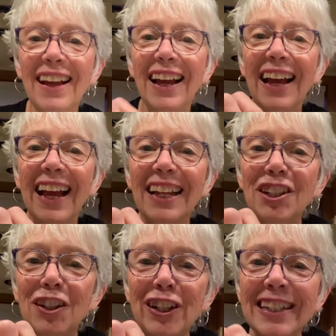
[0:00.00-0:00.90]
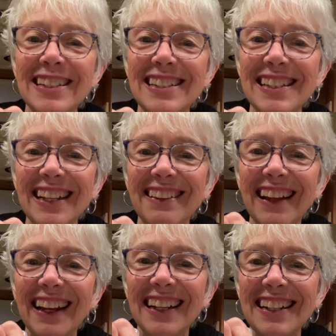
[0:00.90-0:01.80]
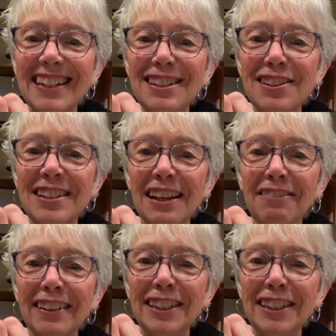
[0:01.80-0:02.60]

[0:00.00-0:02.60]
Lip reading: And you can see that it is definitely